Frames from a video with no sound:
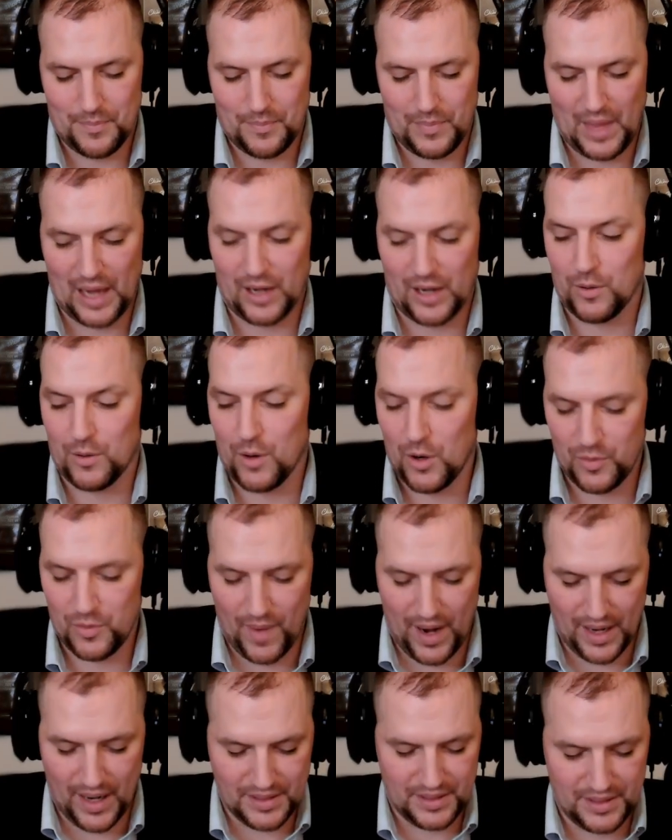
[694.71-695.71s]
that growth
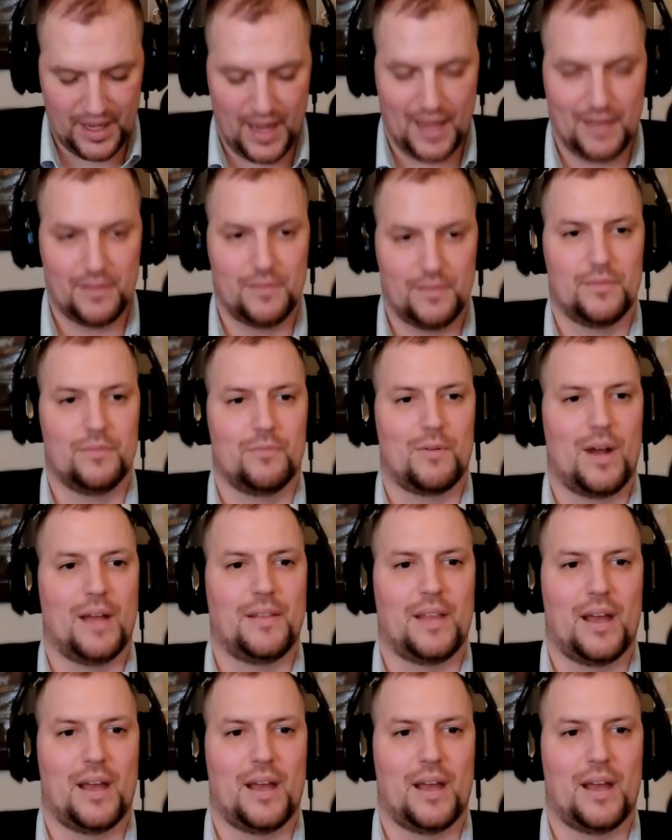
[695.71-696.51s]
mindset, right?